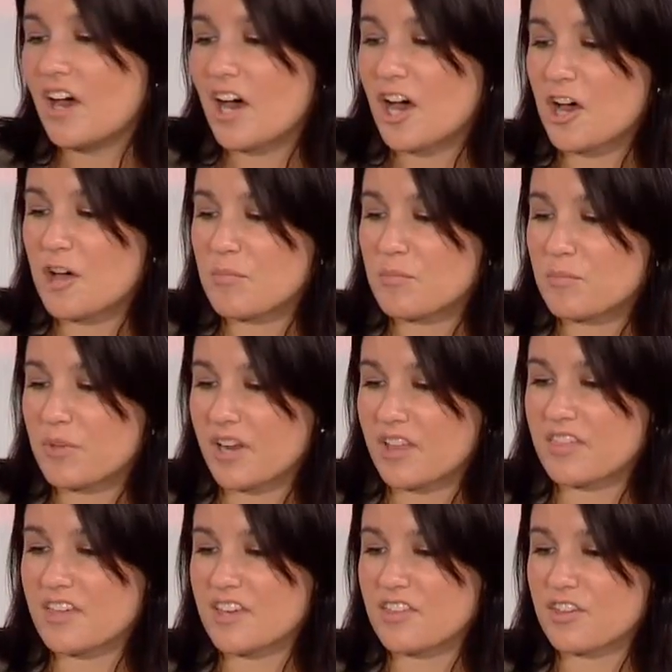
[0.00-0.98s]
But I
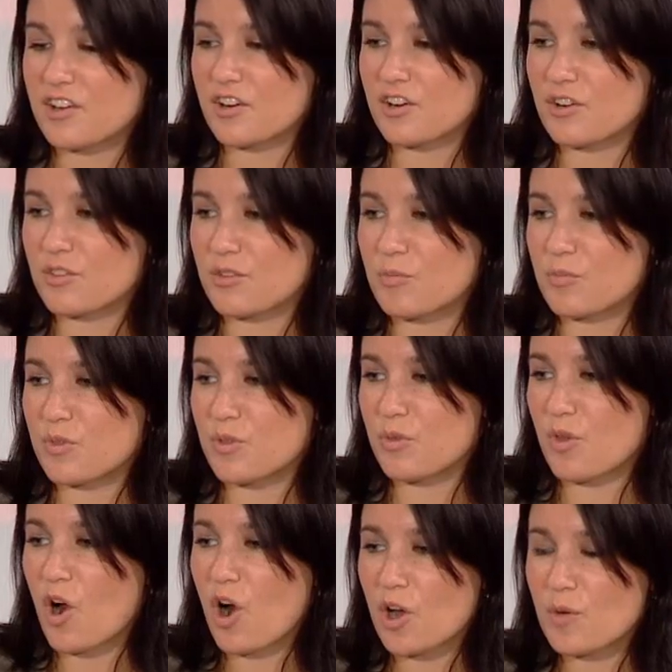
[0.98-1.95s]
think
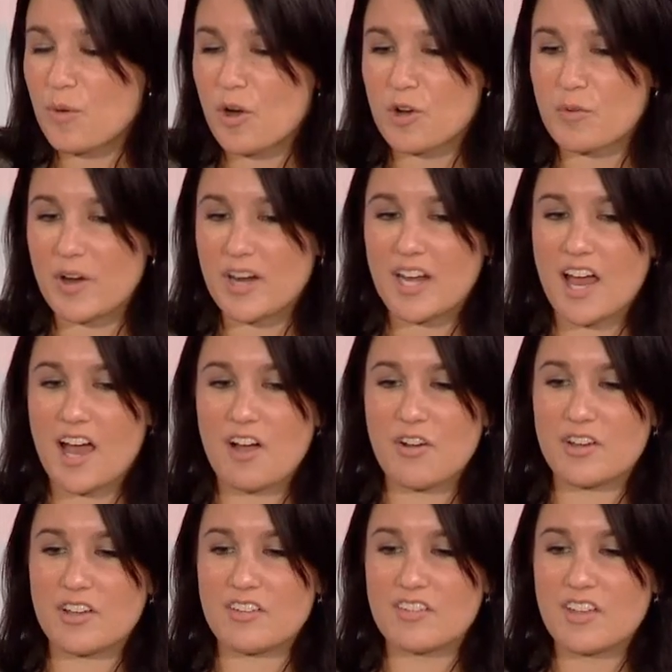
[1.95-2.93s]
the hard part right
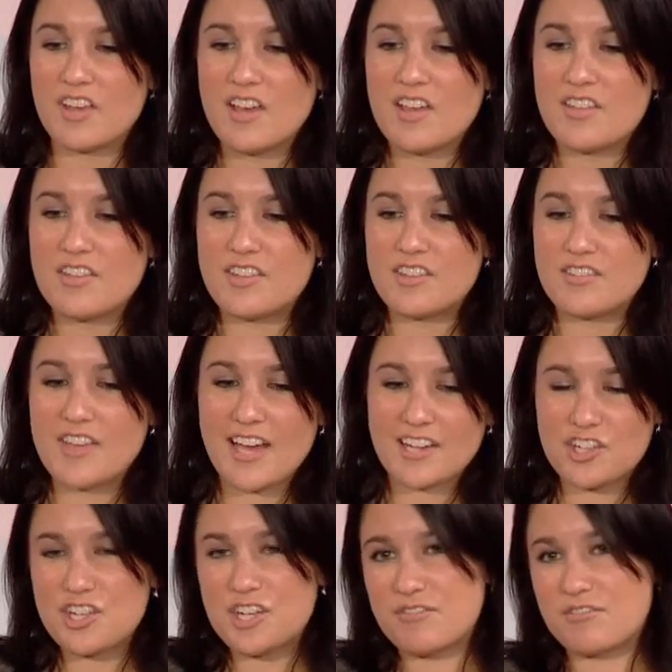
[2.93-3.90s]
now is
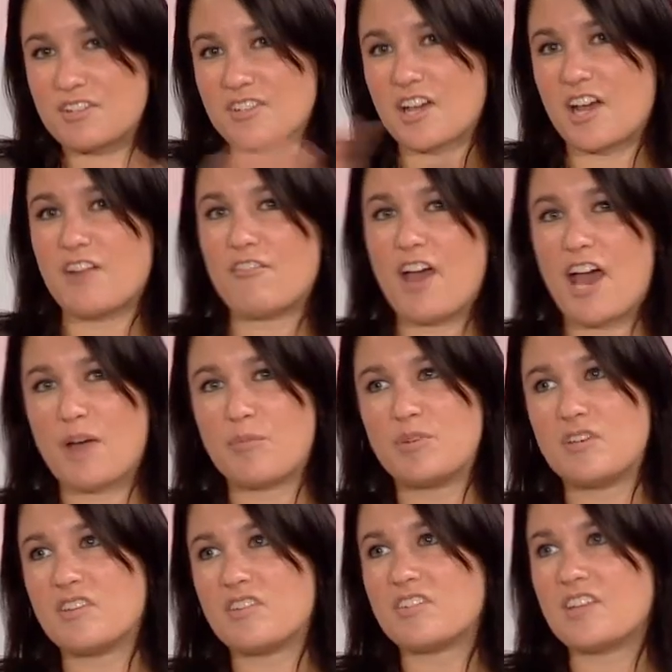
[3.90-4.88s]
that shift has kind of
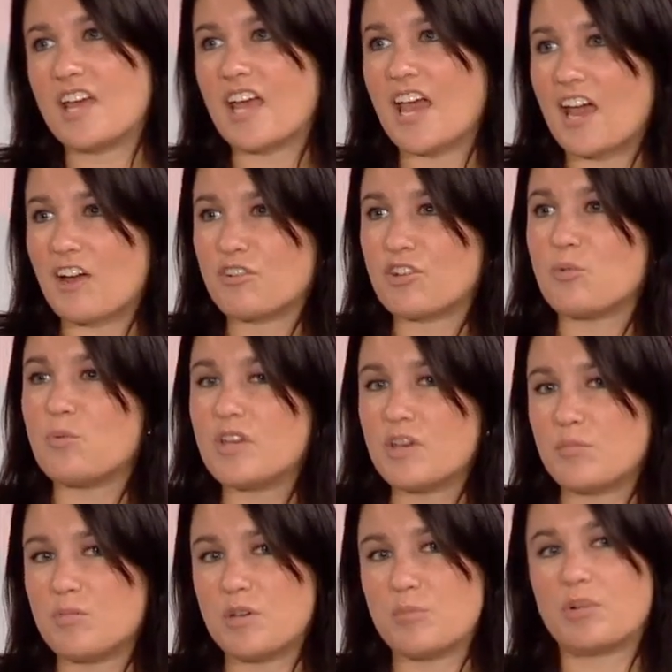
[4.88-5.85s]
happened to saying, actually, we
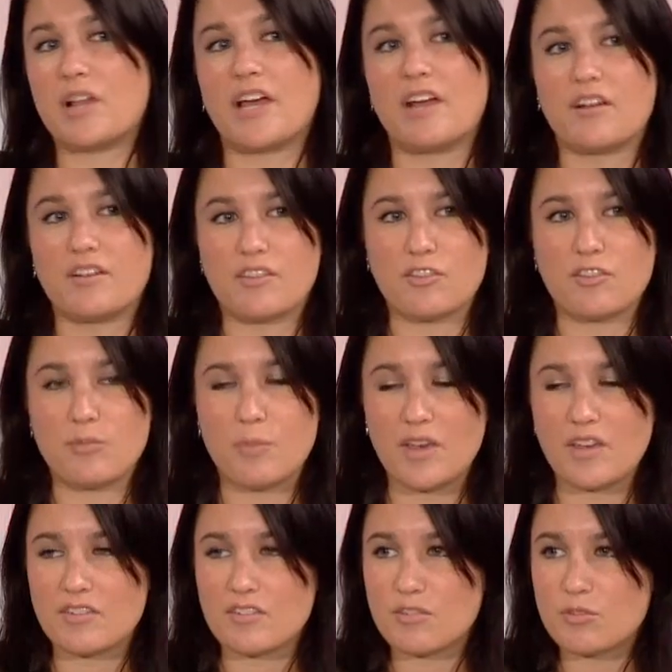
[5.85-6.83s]
can be a player in this
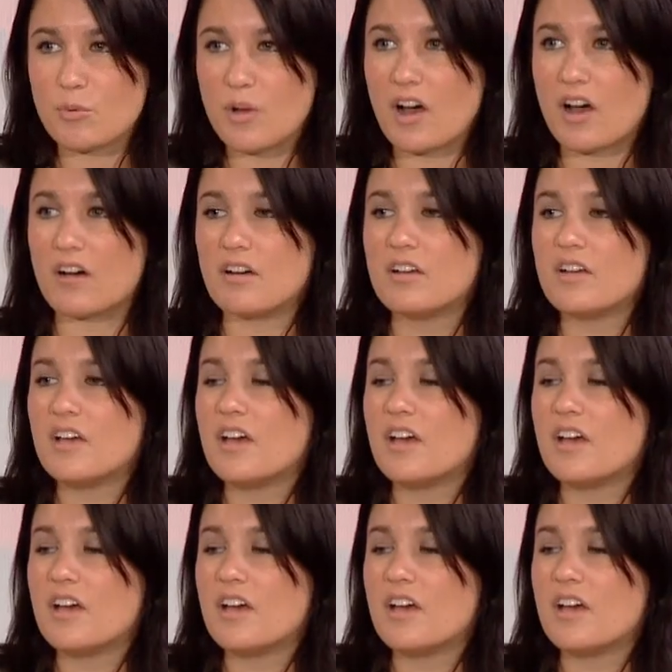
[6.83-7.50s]
space as well.